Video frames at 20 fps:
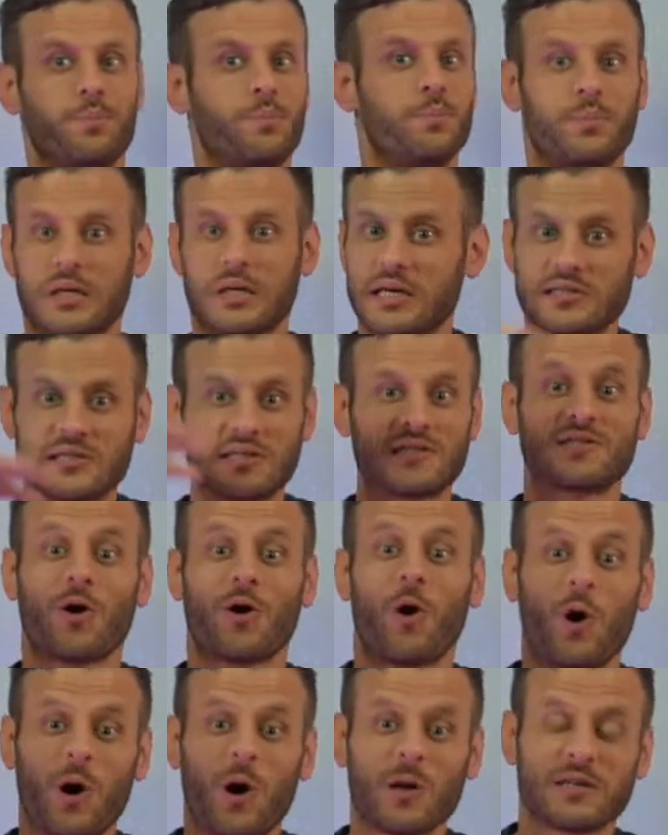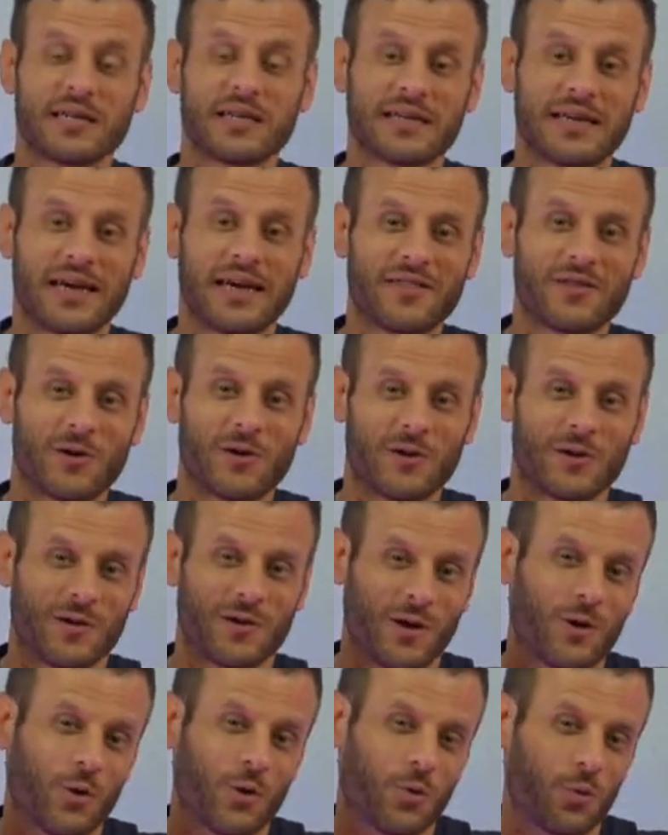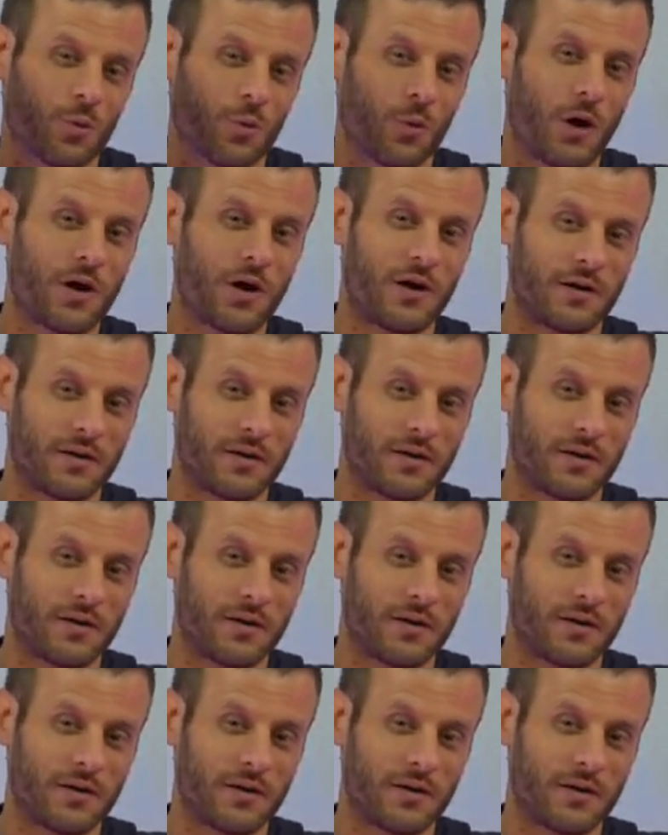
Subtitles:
Because it's altogether wrong.